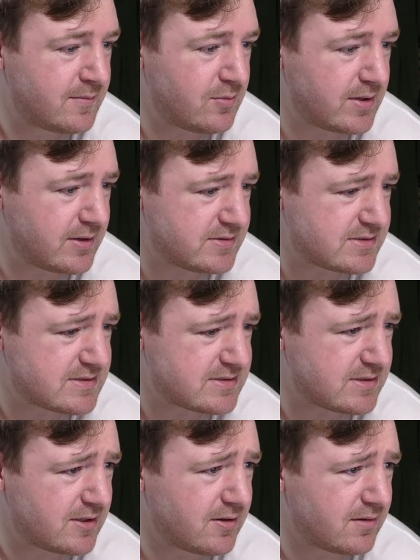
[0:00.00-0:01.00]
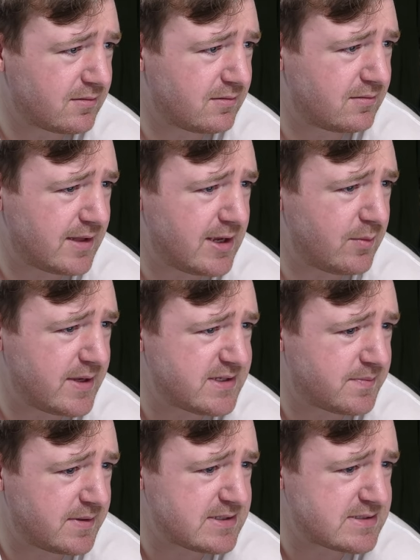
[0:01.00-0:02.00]
What else is, or
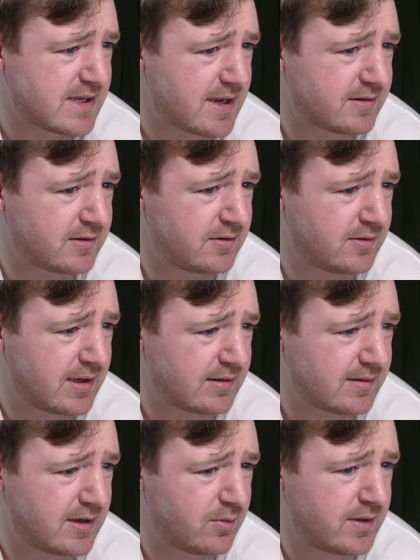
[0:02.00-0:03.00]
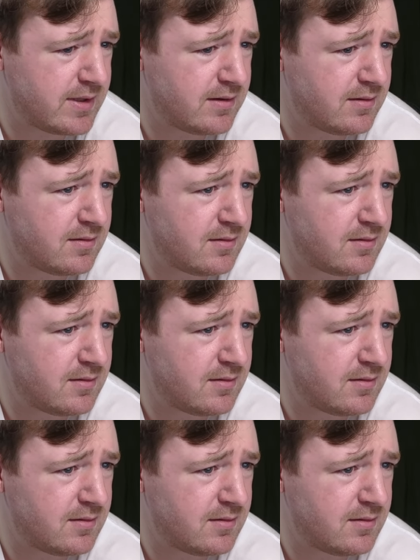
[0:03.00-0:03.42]
lightweight's pretty stacked too. Yeah, lightweight,